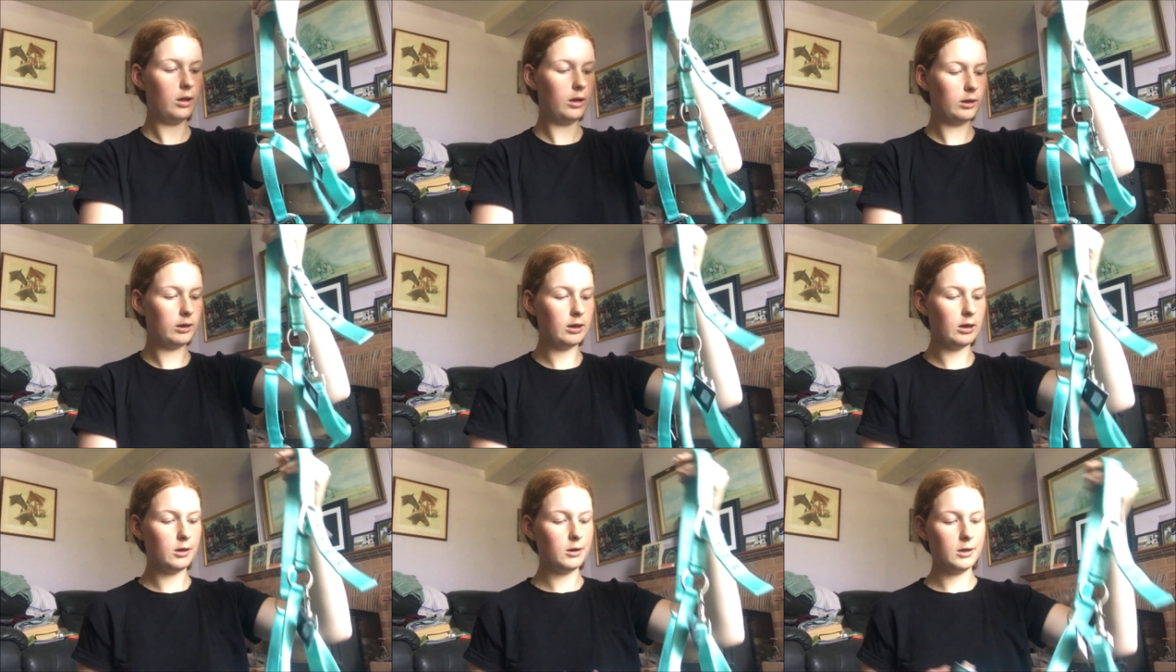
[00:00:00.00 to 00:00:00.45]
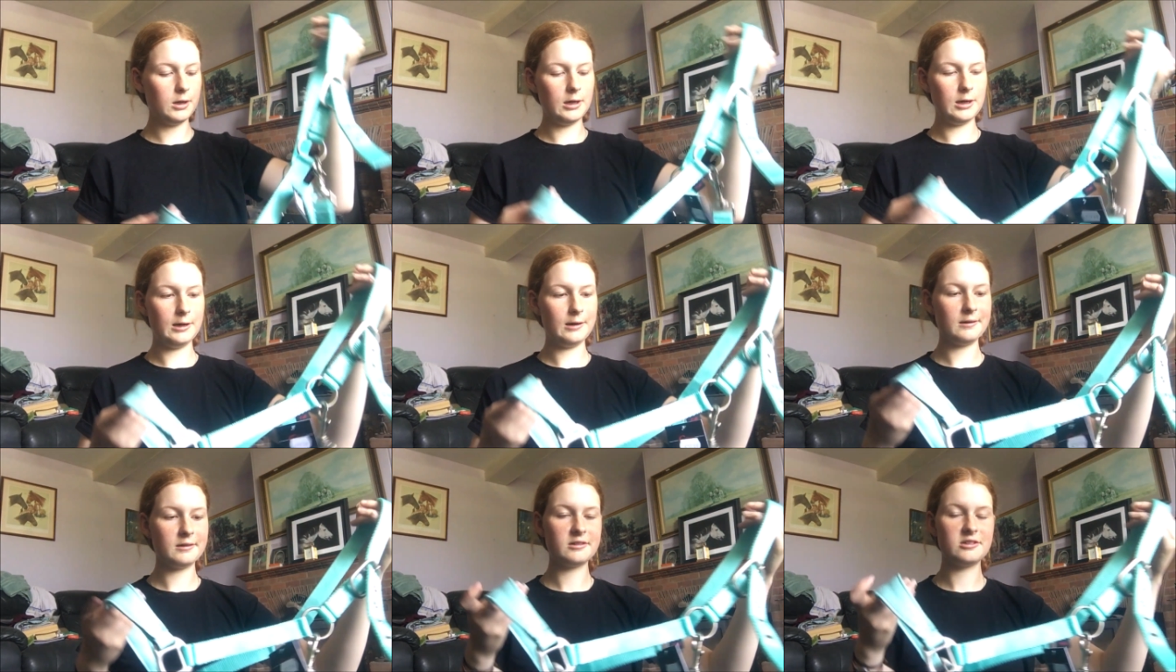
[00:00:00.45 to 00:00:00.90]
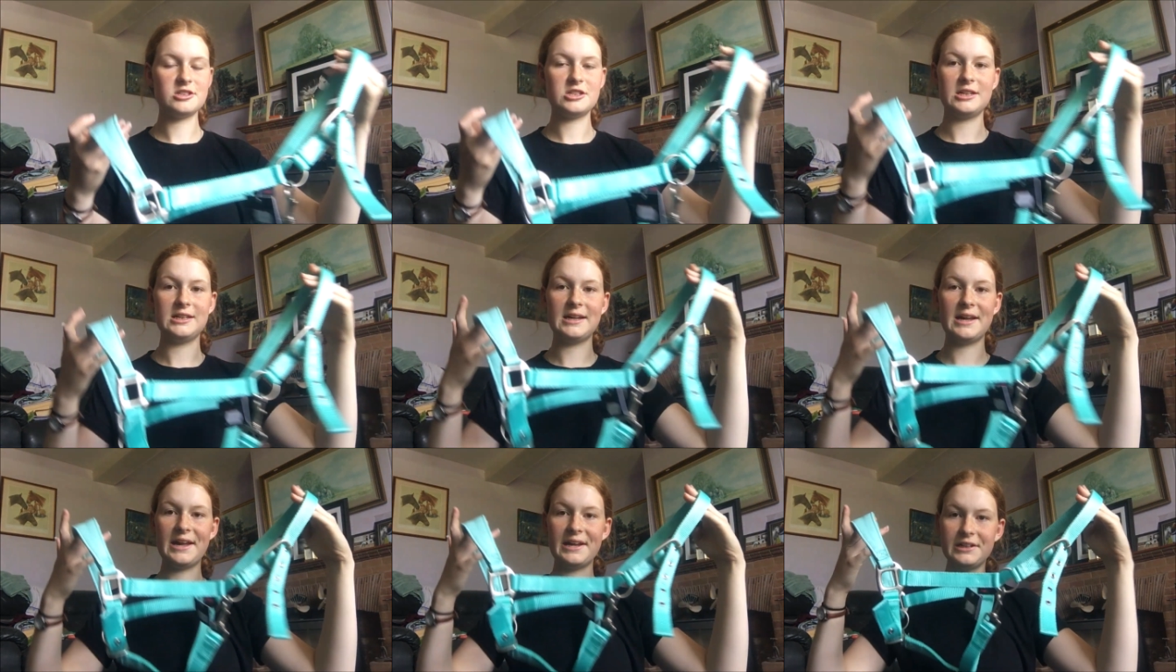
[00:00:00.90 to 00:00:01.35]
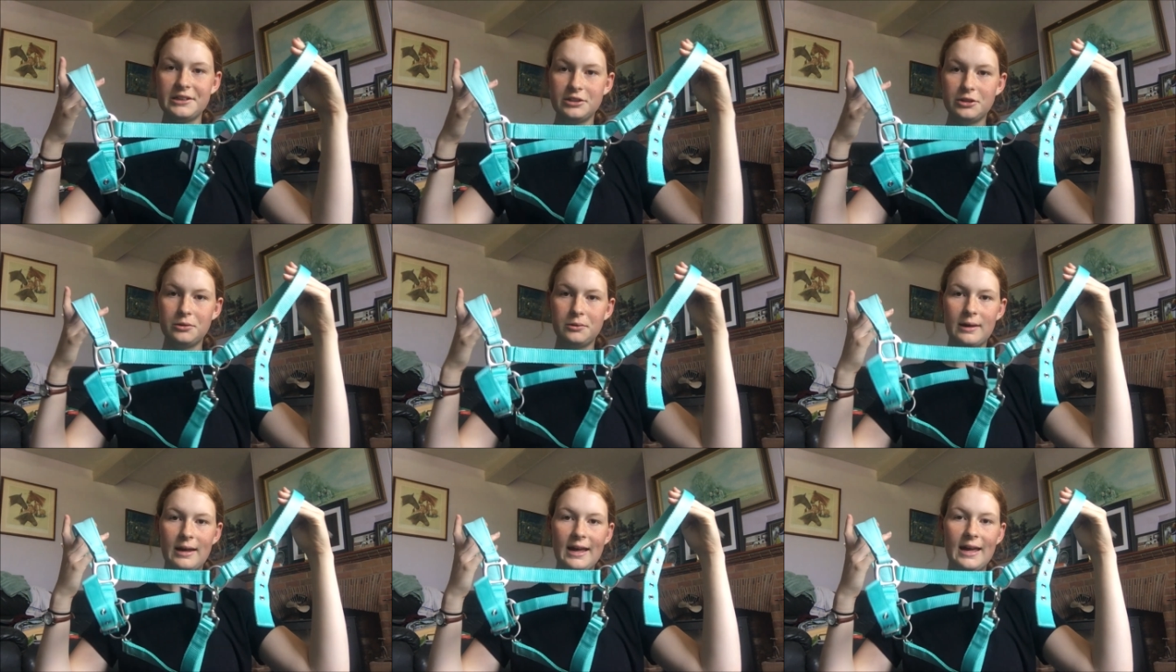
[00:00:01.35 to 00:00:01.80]
I got Archie a
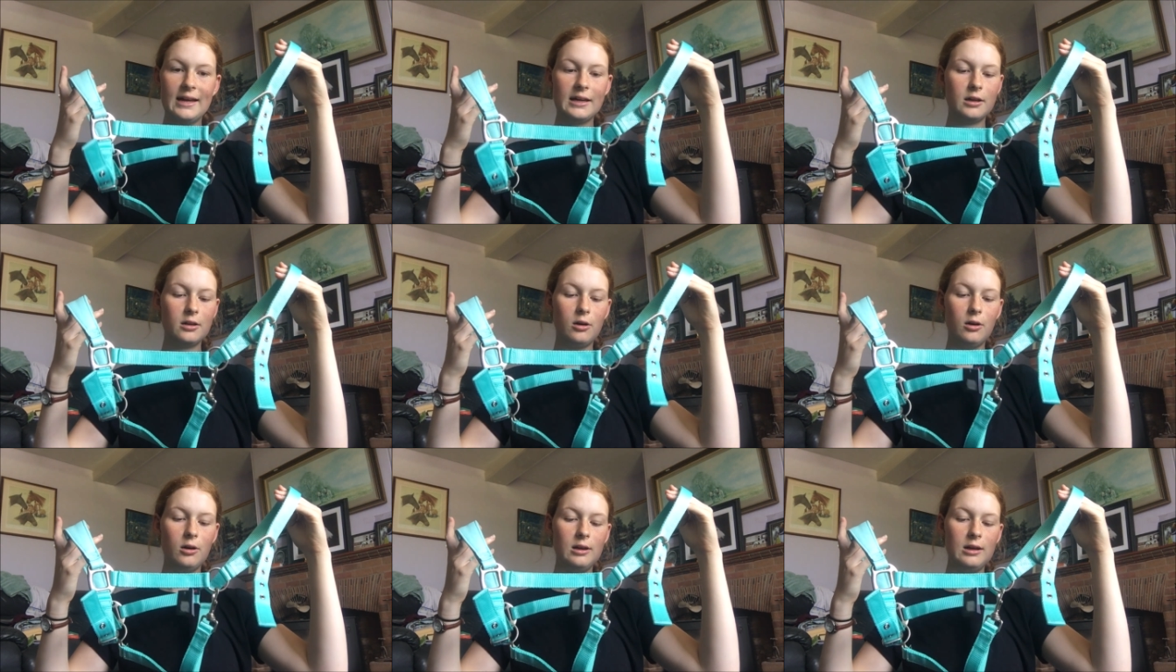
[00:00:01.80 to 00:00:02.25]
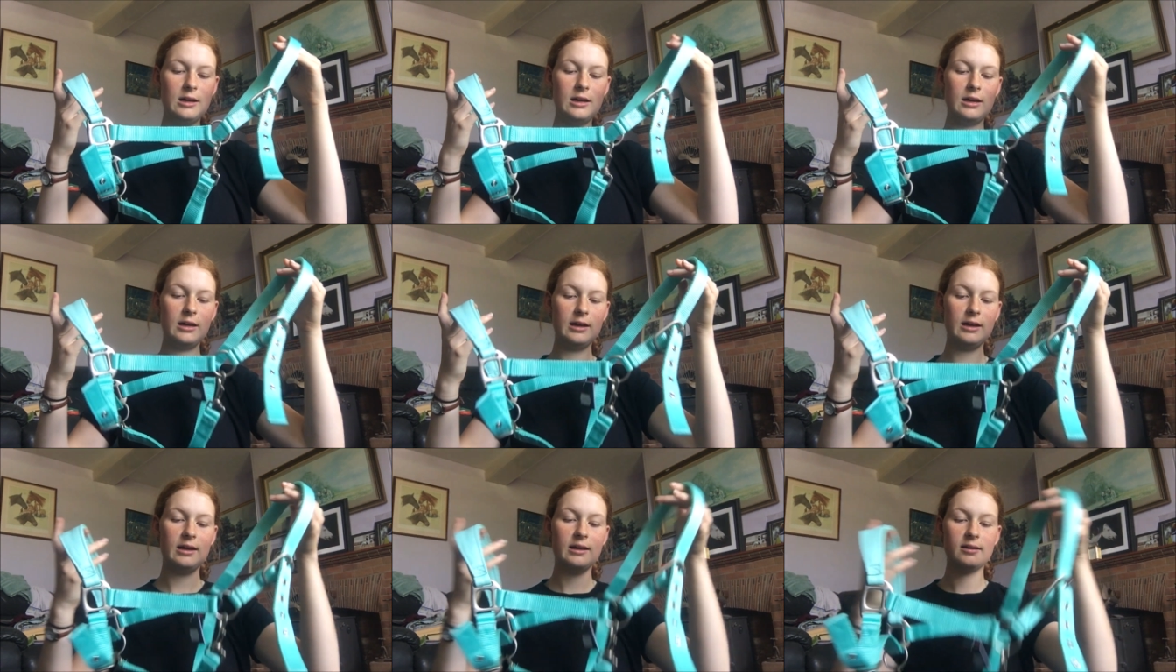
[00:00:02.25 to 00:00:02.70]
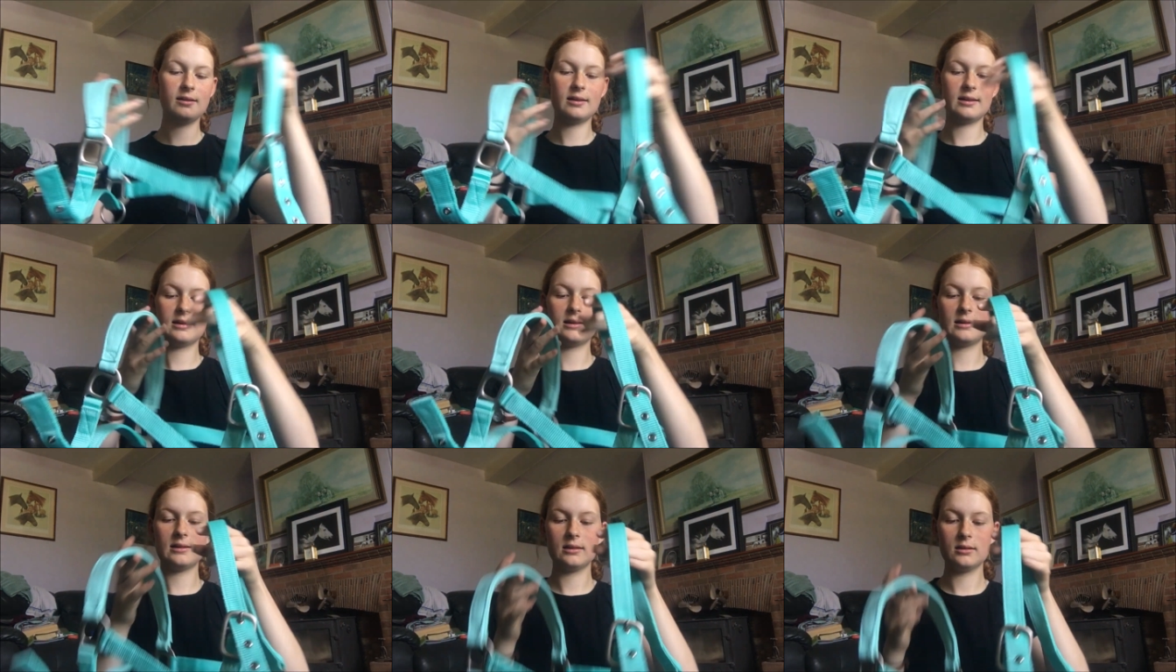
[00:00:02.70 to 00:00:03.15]
new head collar it's a